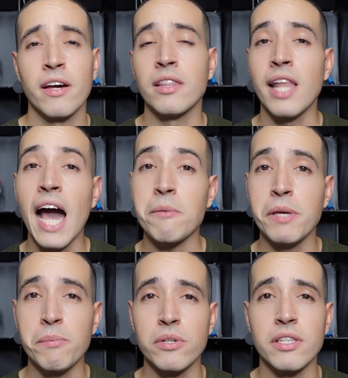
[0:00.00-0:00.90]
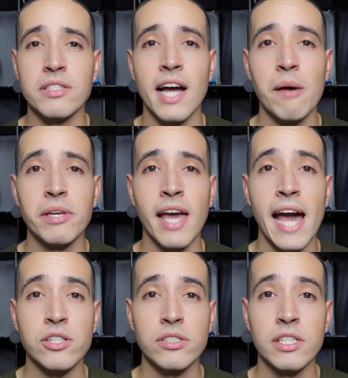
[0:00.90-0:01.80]
A lot of people in this hobby
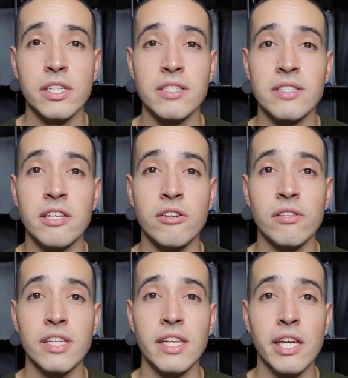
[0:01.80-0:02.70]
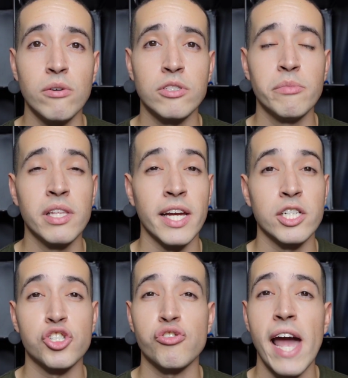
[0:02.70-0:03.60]
actually consider the Neo to be like a
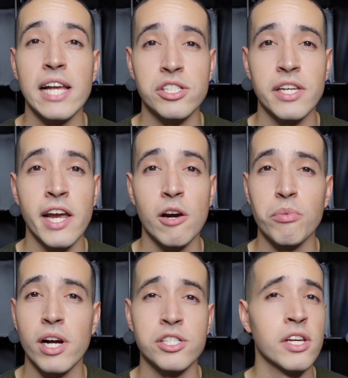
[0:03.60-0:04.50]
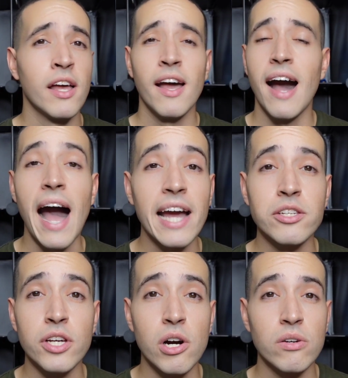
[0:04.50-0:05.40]
trashy airbrush. I
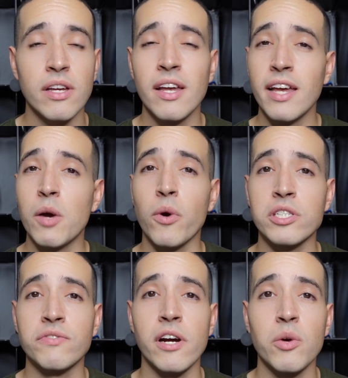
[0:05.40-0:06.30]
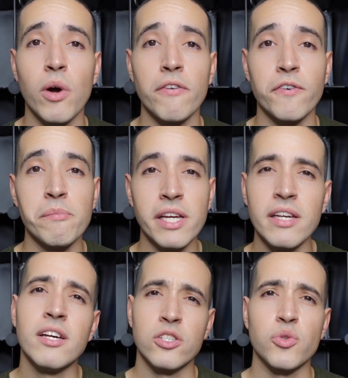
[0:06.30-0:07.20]
don't. It works very well for
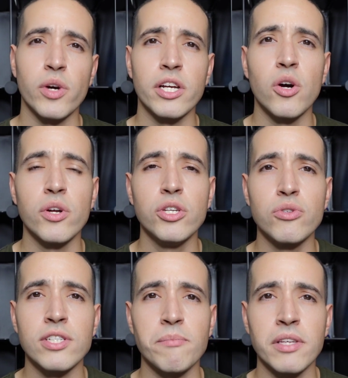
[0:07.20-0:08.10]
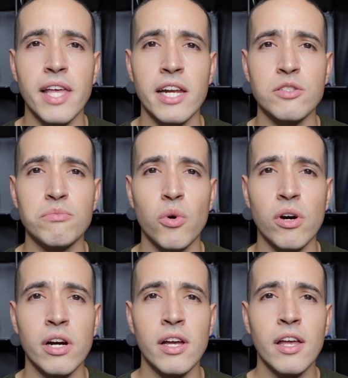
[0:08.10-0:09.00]
me. So we're going to go and use something that is
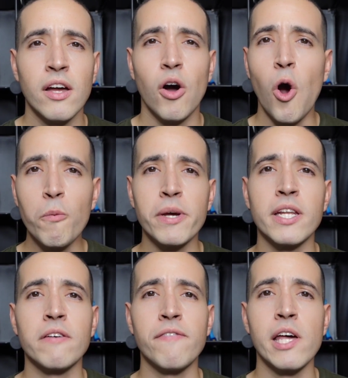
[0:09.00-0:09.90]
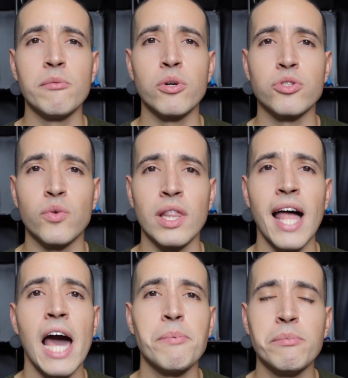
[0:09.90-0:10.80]
more open and available to a
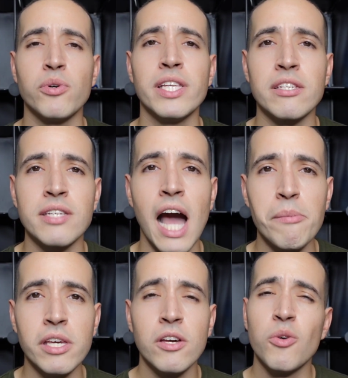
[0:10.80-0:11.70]
lot of people in this hobby,